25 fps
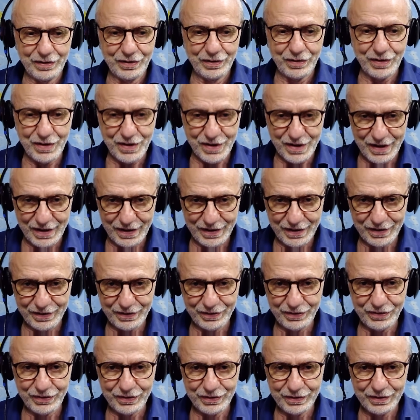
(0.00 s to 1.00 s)

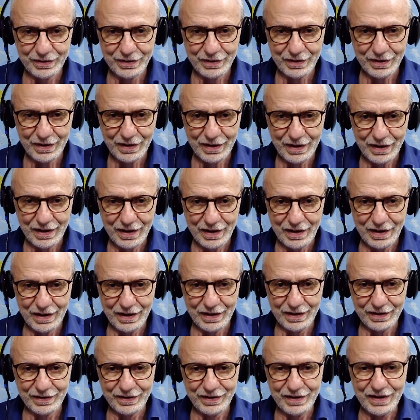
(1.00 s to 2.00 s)
resilient
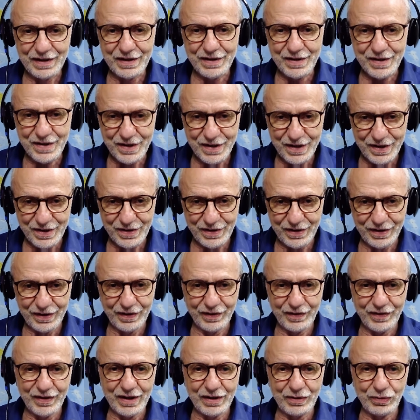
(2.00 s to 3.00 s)
and
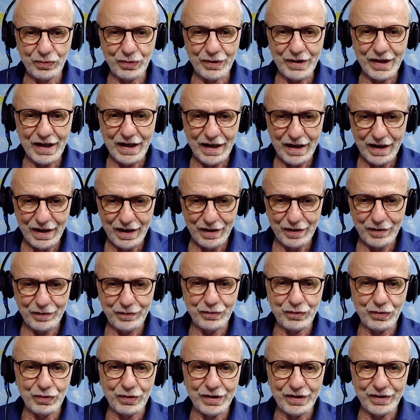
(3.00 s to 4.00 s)
insisting that we
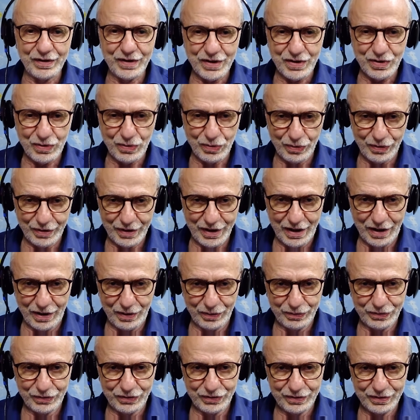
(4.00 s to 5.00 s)
have to get the story
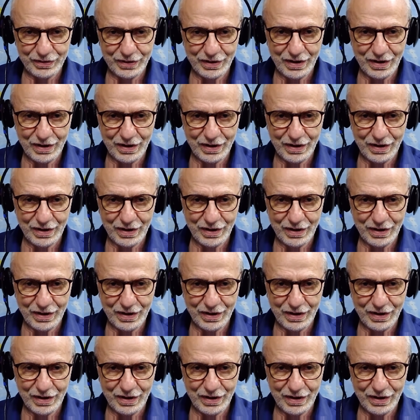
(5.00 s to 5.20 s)
out.